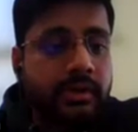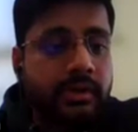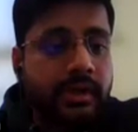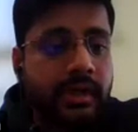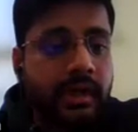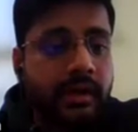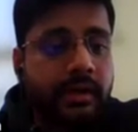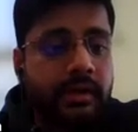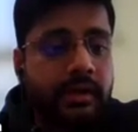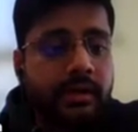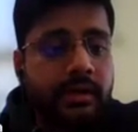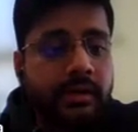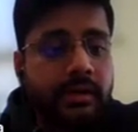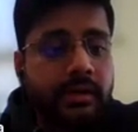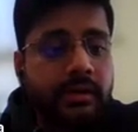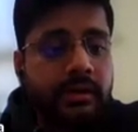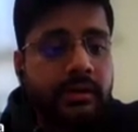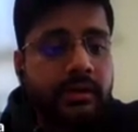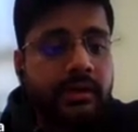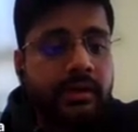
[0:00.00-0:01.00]
tenant,
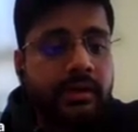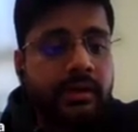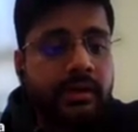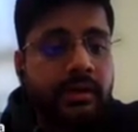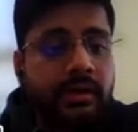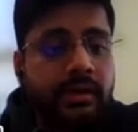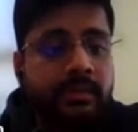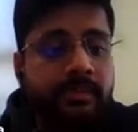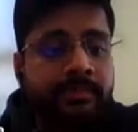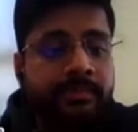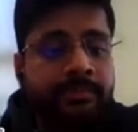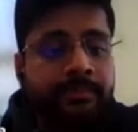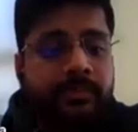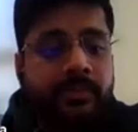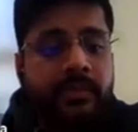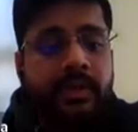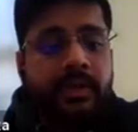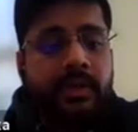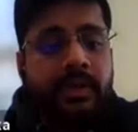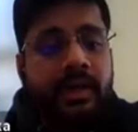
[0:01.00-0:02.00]

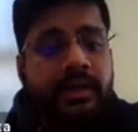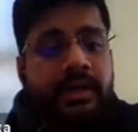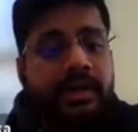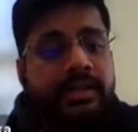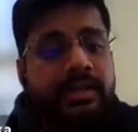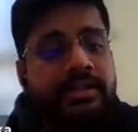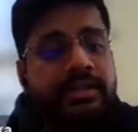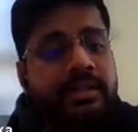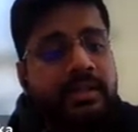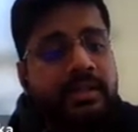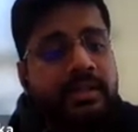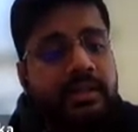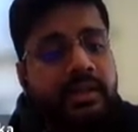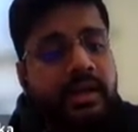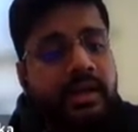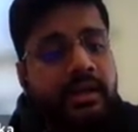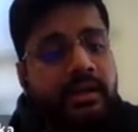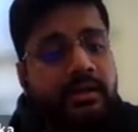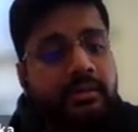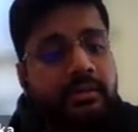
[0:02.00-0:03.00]
and I see
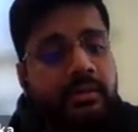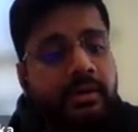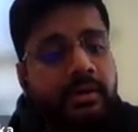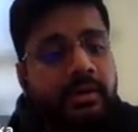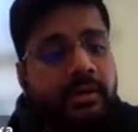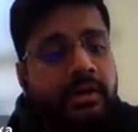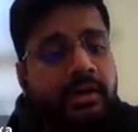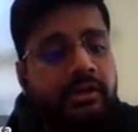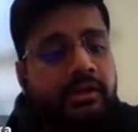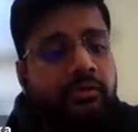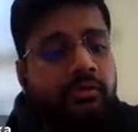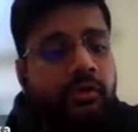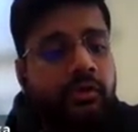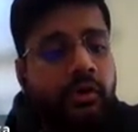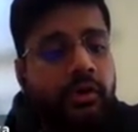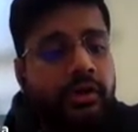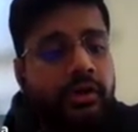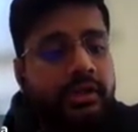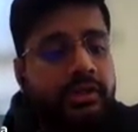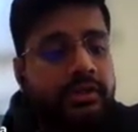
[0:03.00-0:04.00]
that the
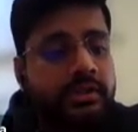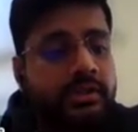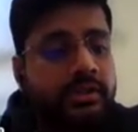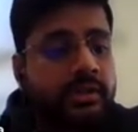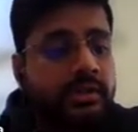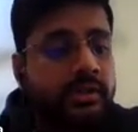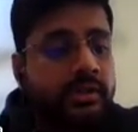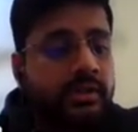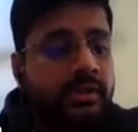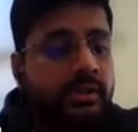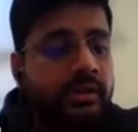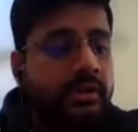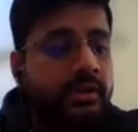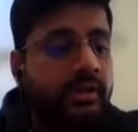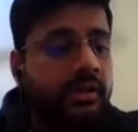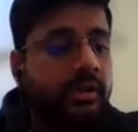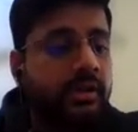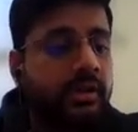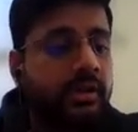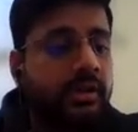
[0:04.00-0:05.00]
invoice
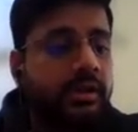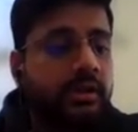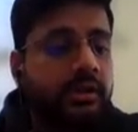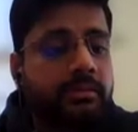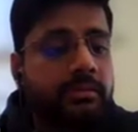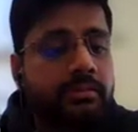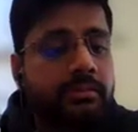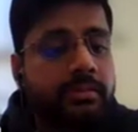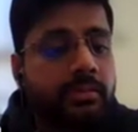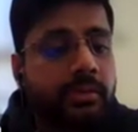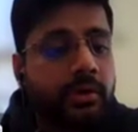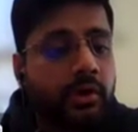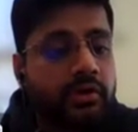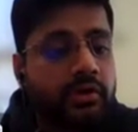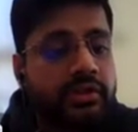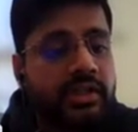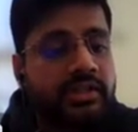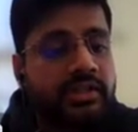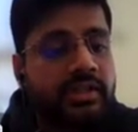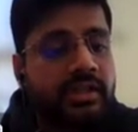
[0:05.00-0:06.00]
uh,
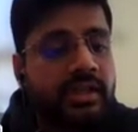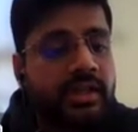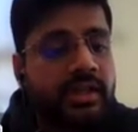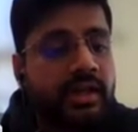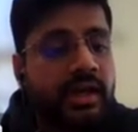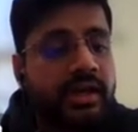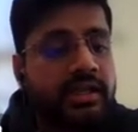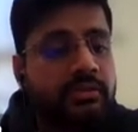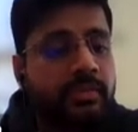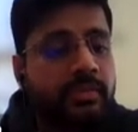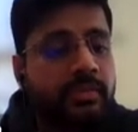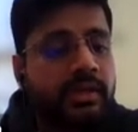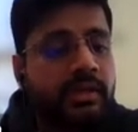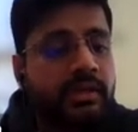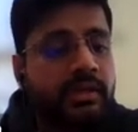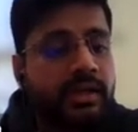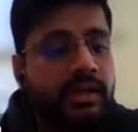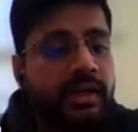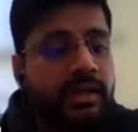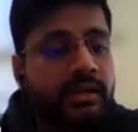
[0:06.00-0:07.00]
processing has been
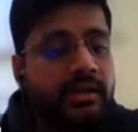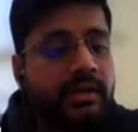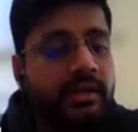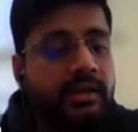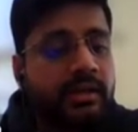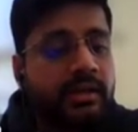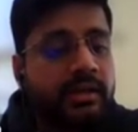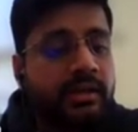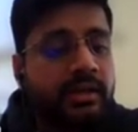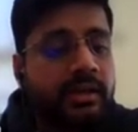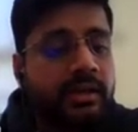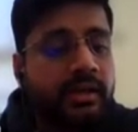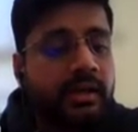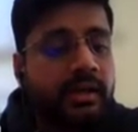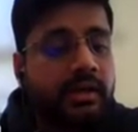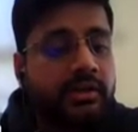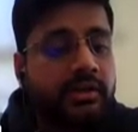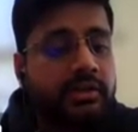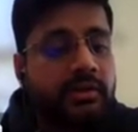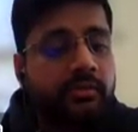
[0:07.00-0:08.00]
created.
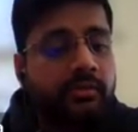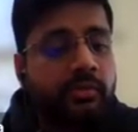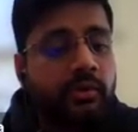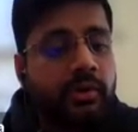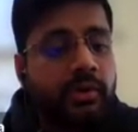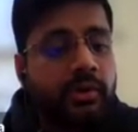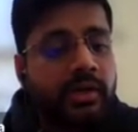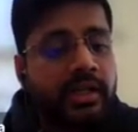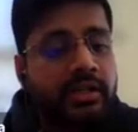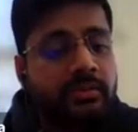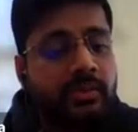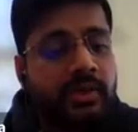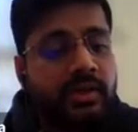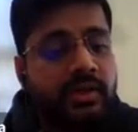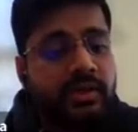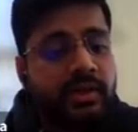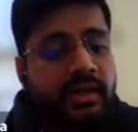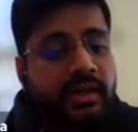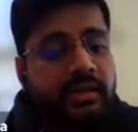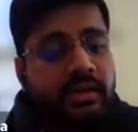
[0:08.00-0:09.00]
A subfolder has been
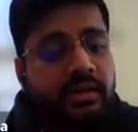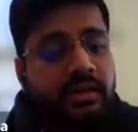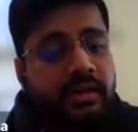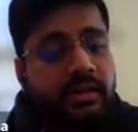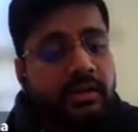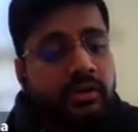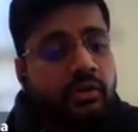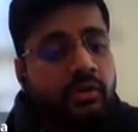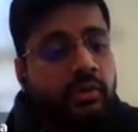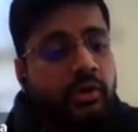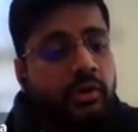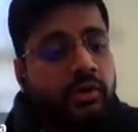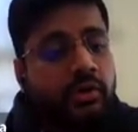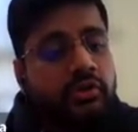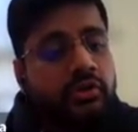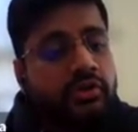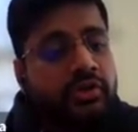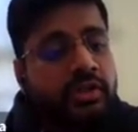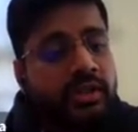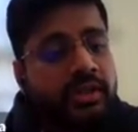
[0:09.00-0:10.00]
created. You would
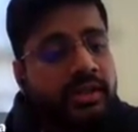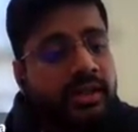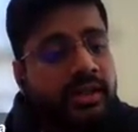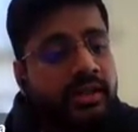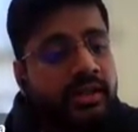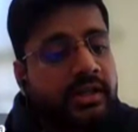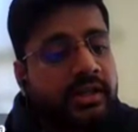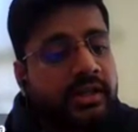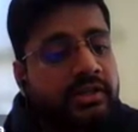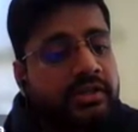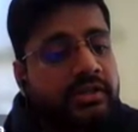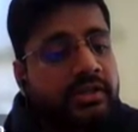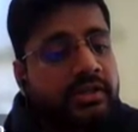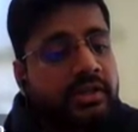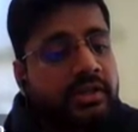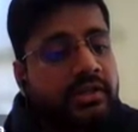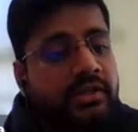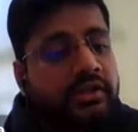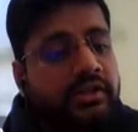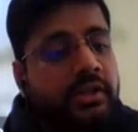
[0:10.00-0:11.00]
also see that it is
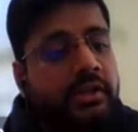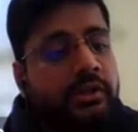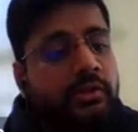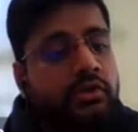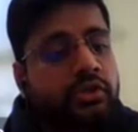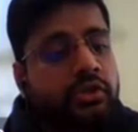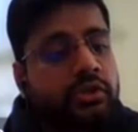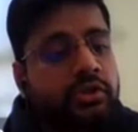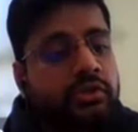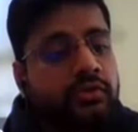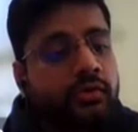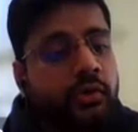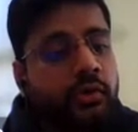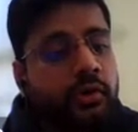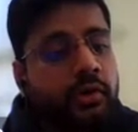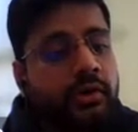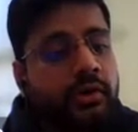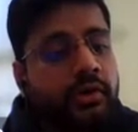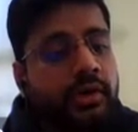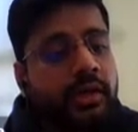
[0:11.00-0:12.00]
a solutions
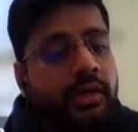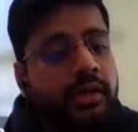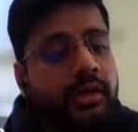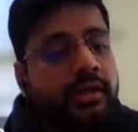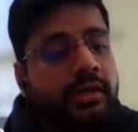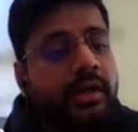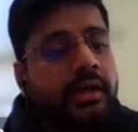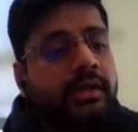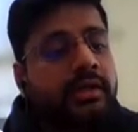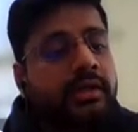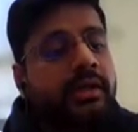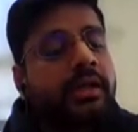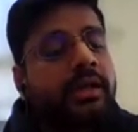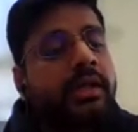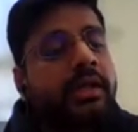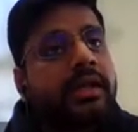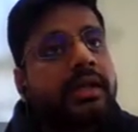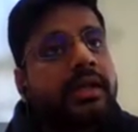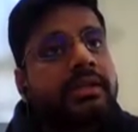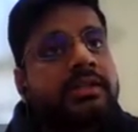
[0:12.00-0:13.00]
folder, and that
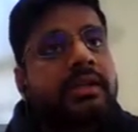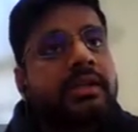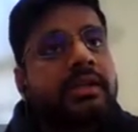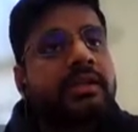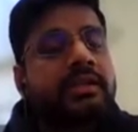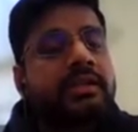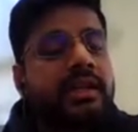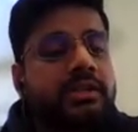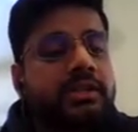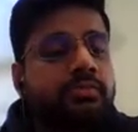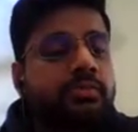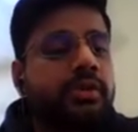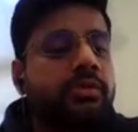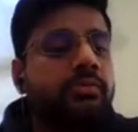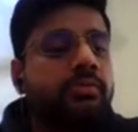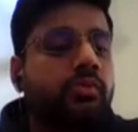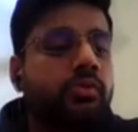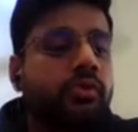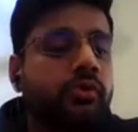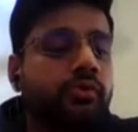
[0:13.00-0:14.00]
indicates that this has
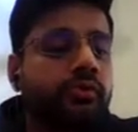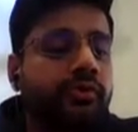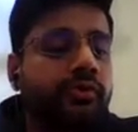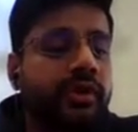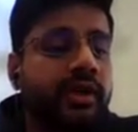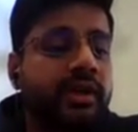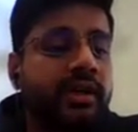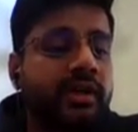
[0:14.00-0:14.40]
been moved